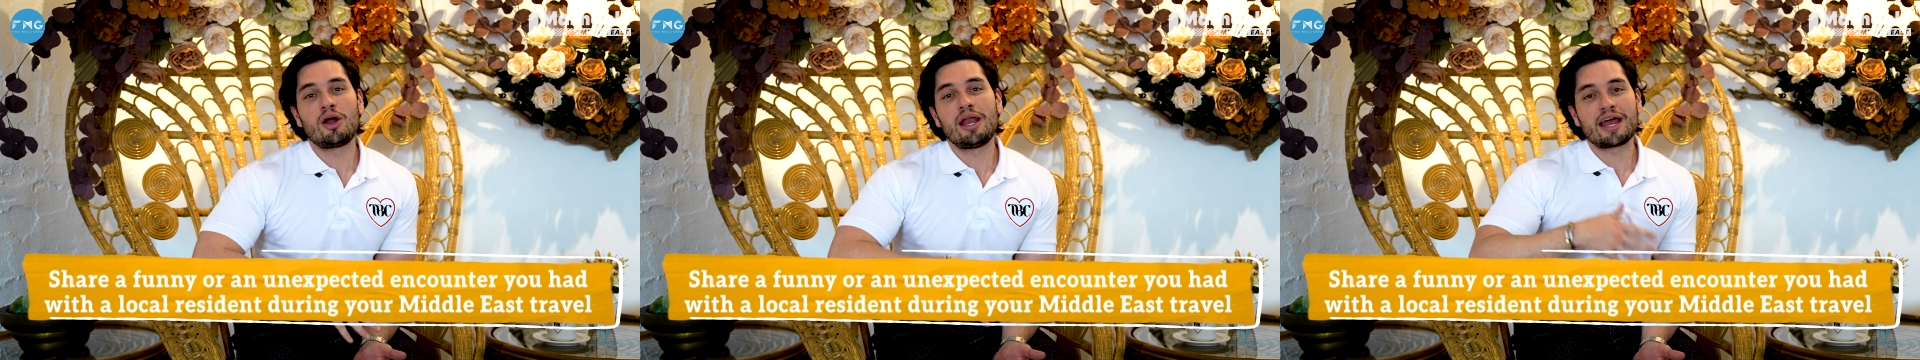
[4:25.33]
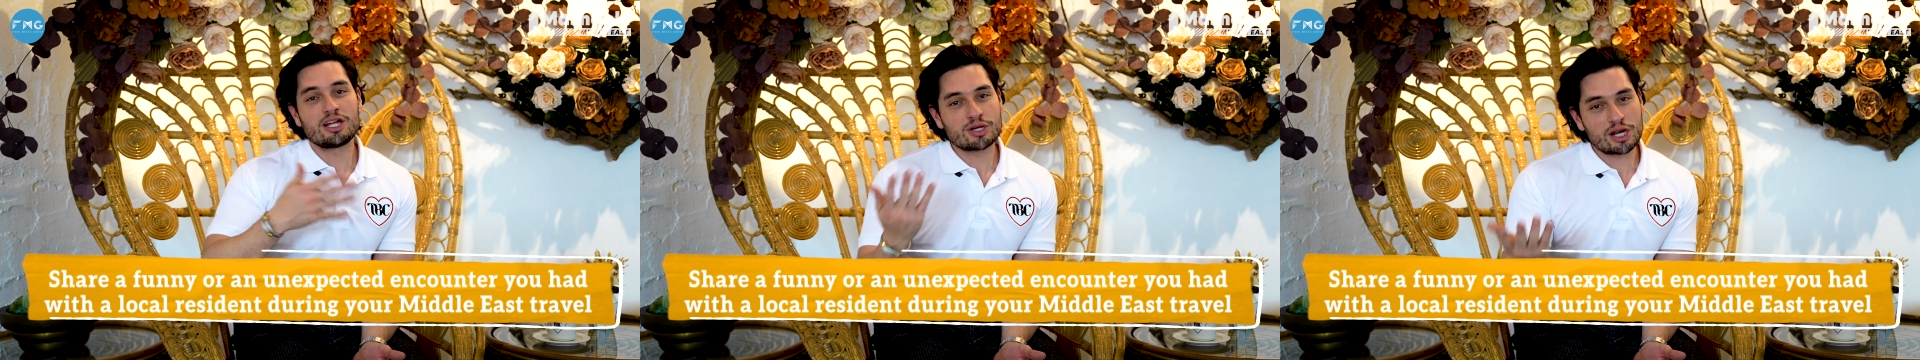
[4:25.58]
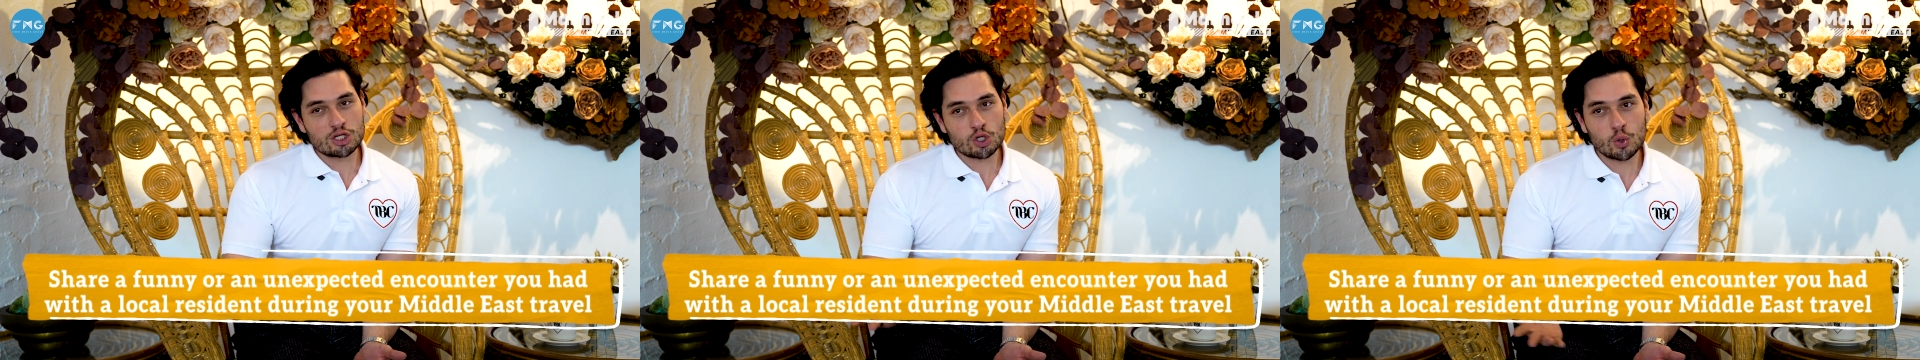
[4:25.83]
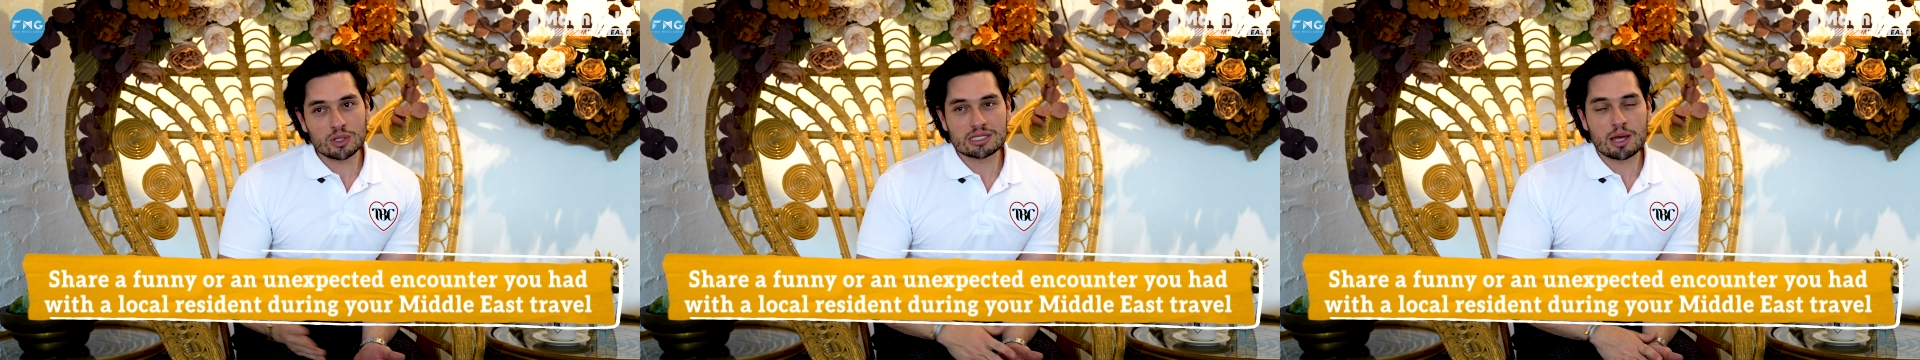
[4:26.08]
or like I try to
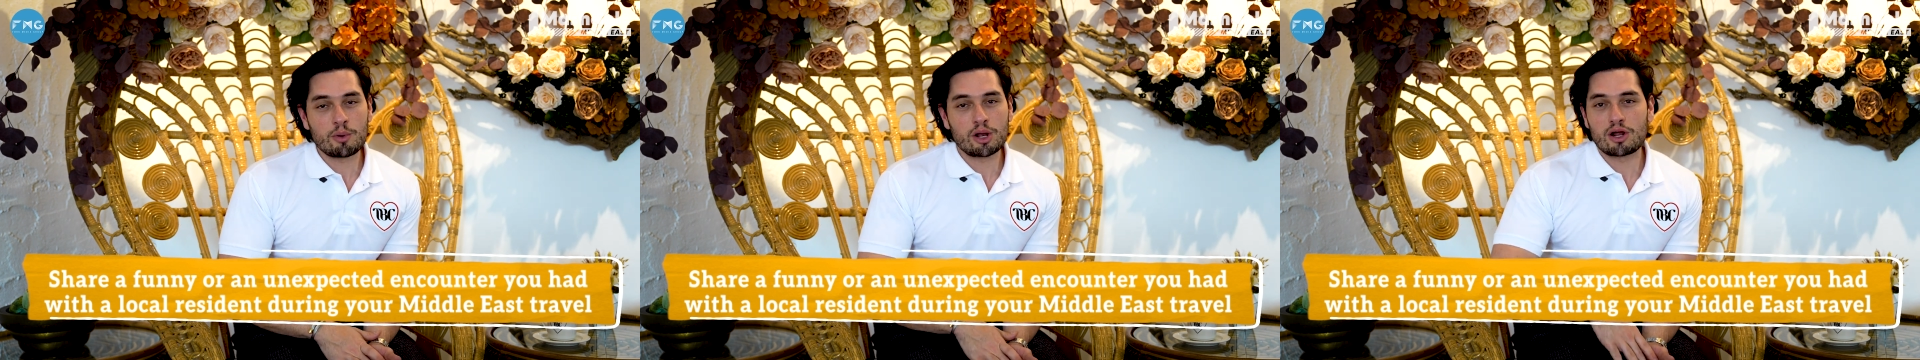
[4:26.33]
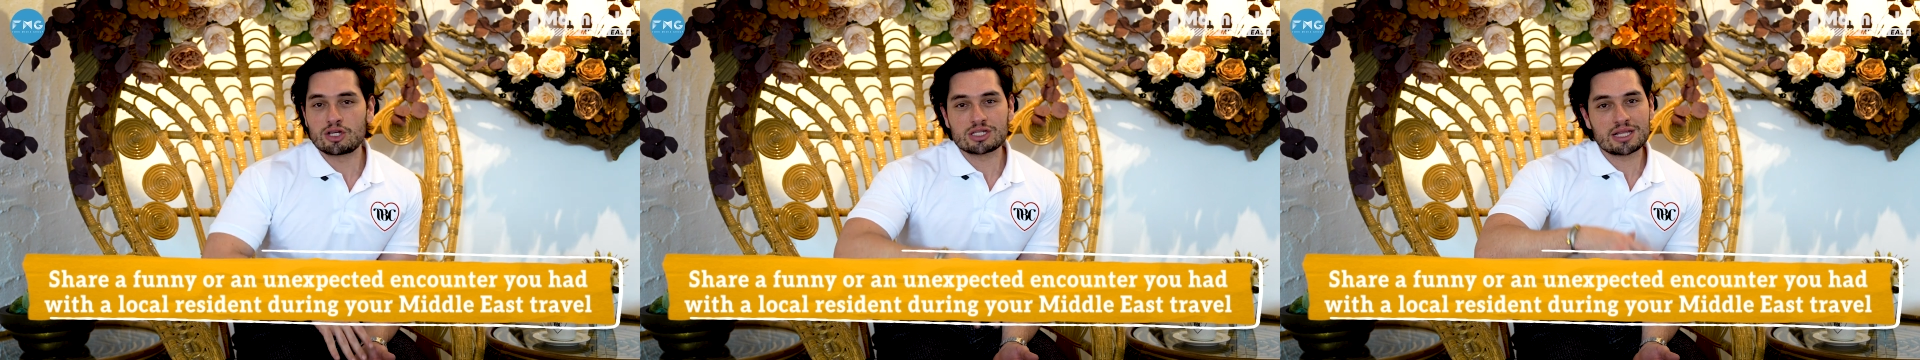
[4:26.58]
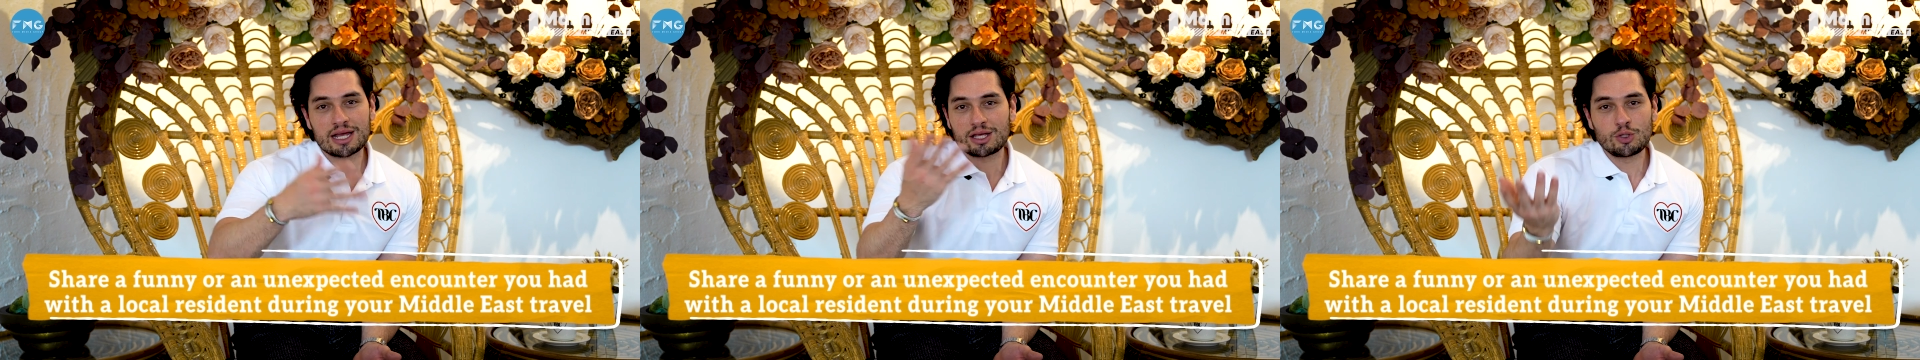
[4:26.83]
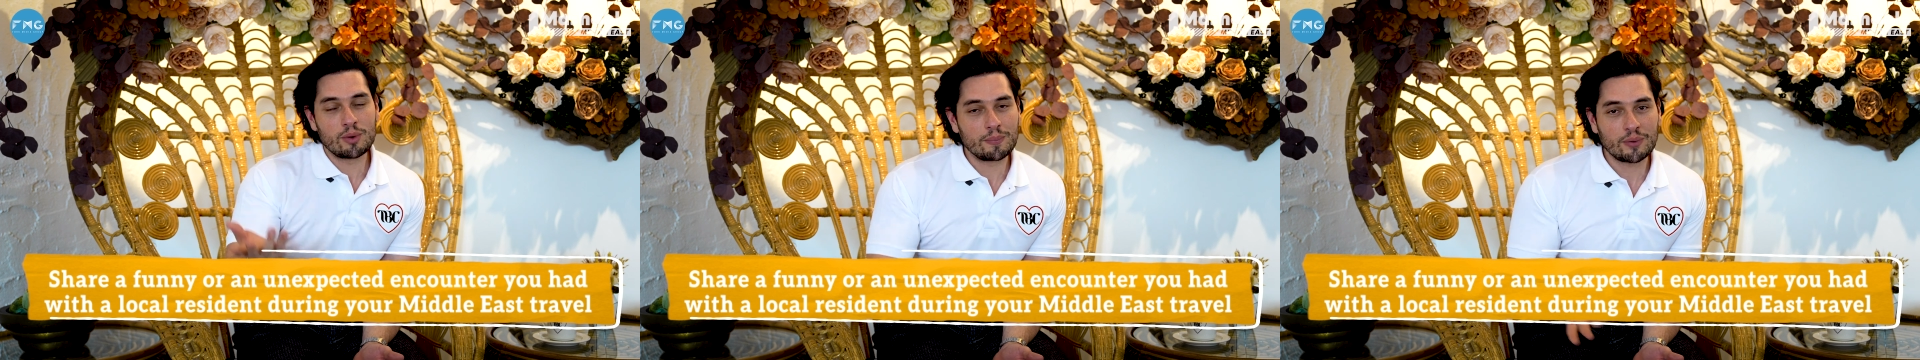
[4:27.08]
joke with someone or just
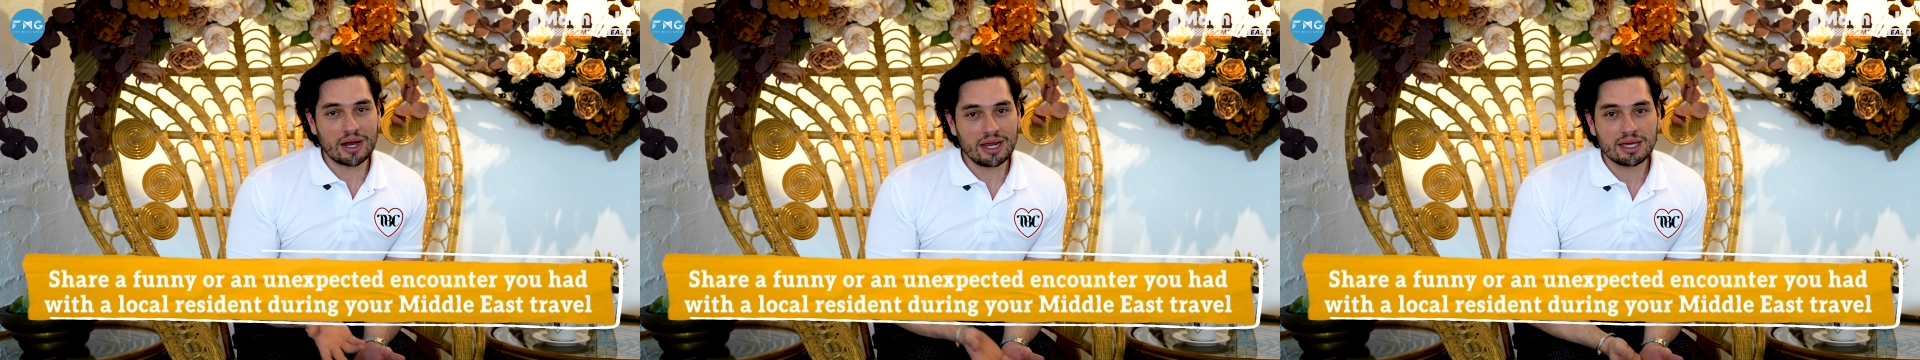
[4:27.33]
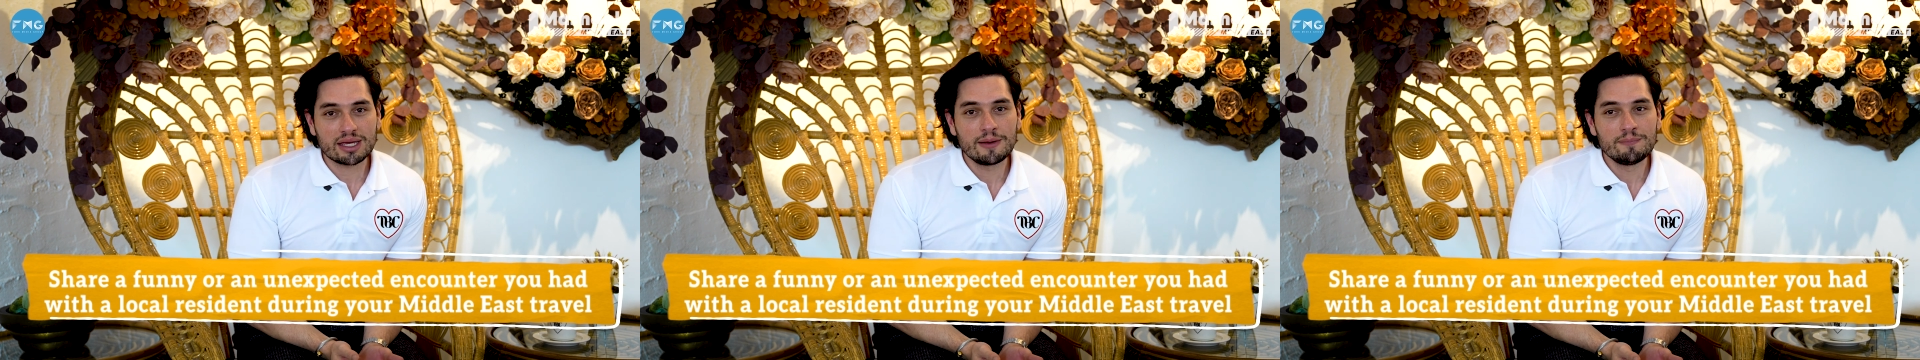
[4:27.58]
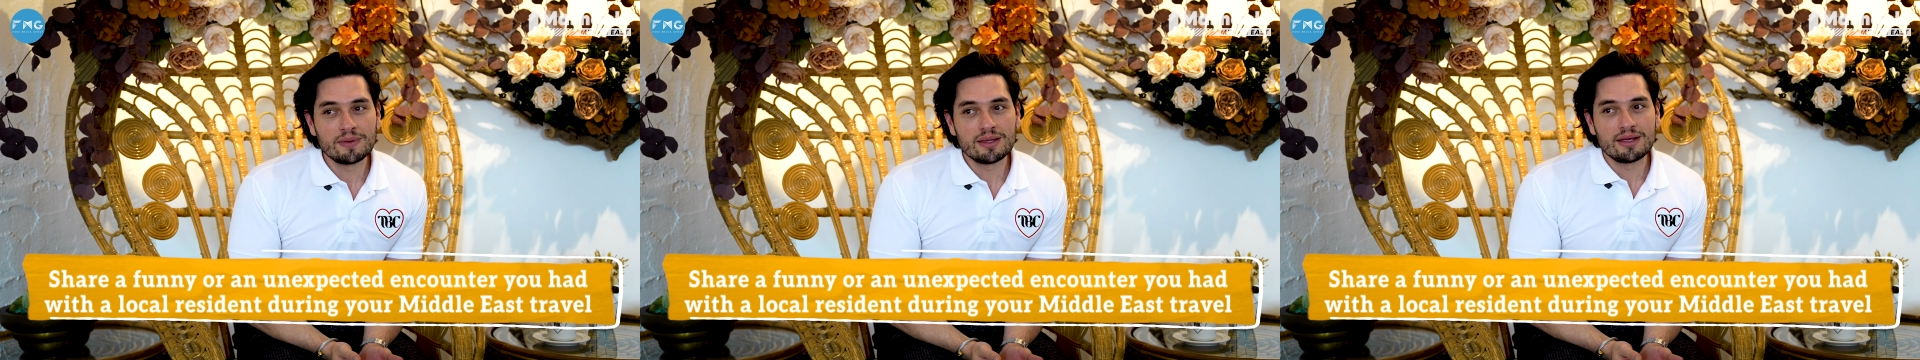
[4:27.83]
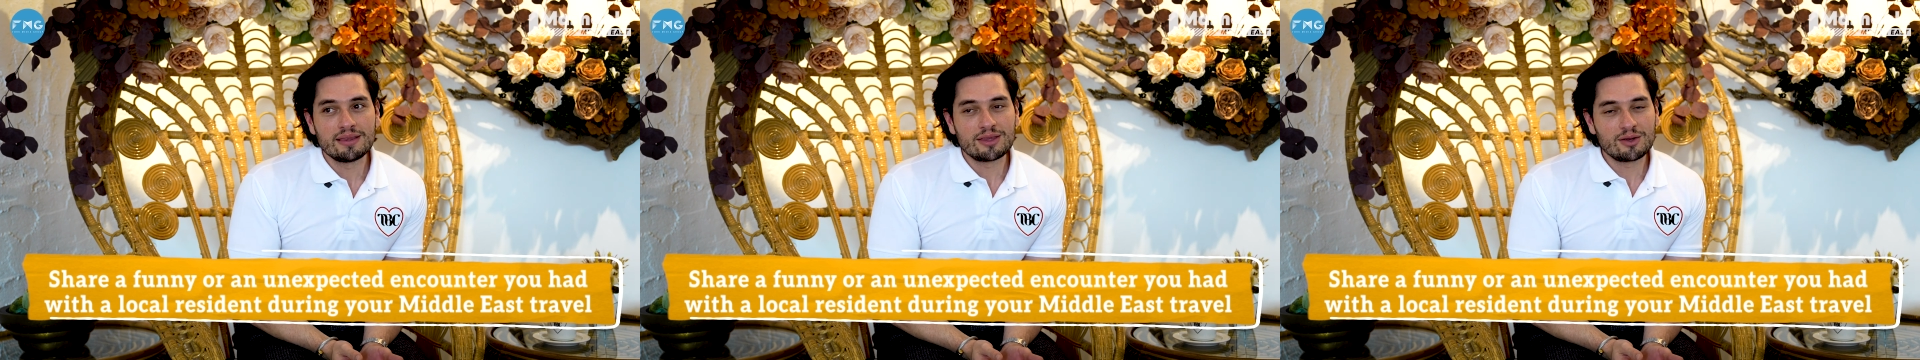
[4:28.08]
like do a prank,
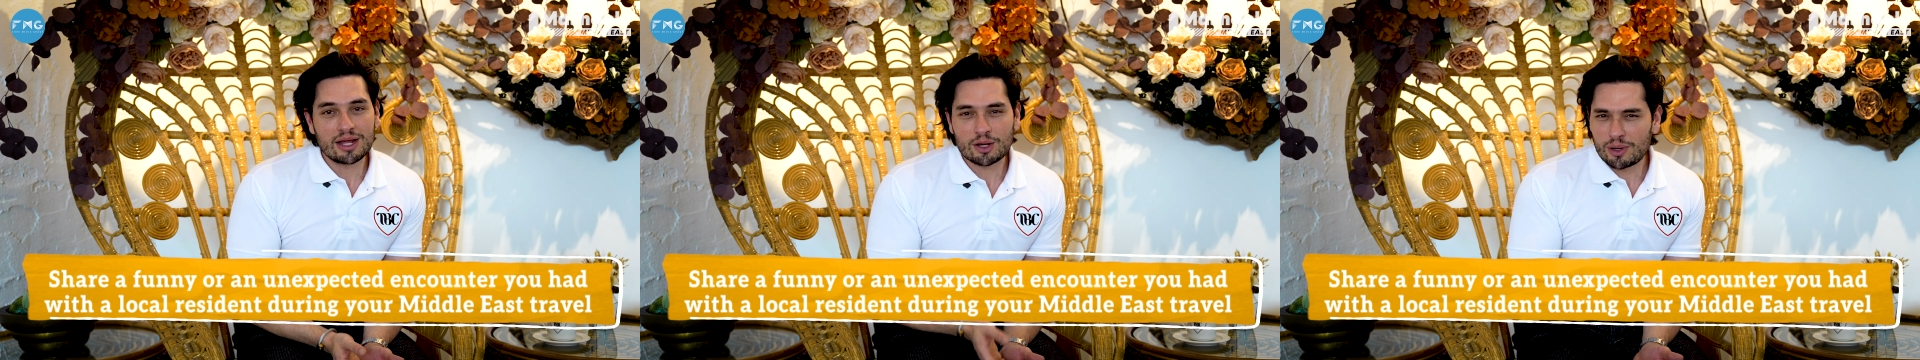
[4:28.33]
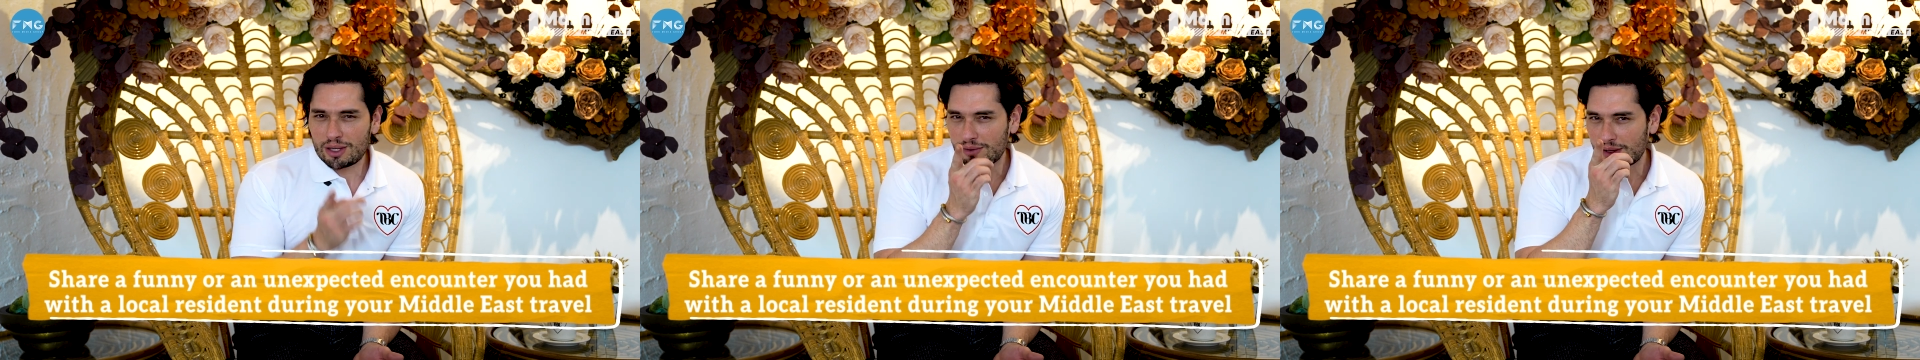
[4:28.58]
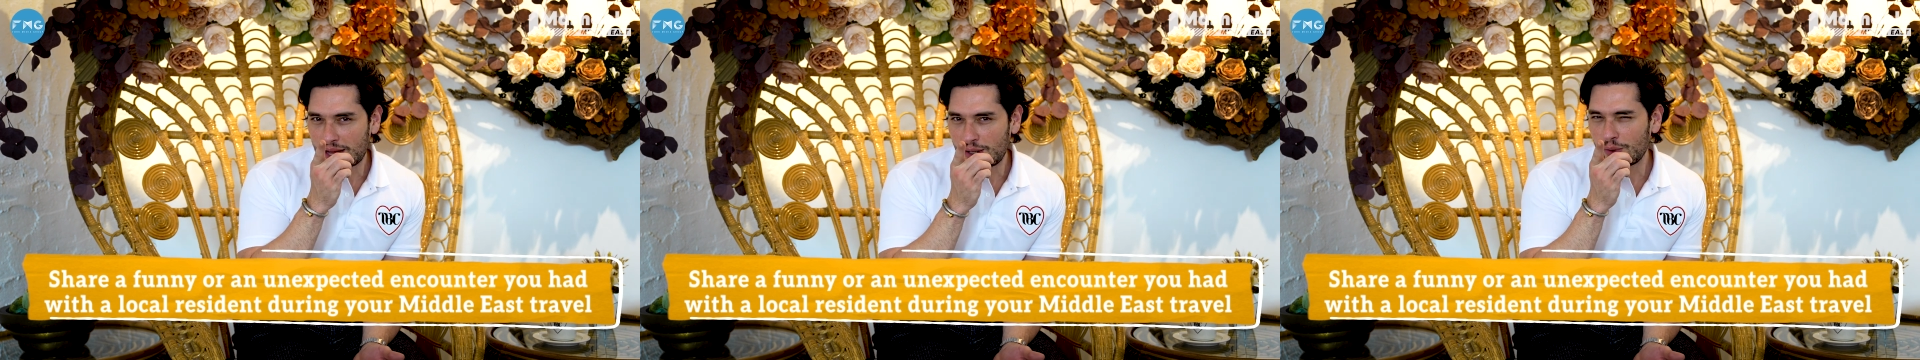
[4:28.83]
you're like, wait, I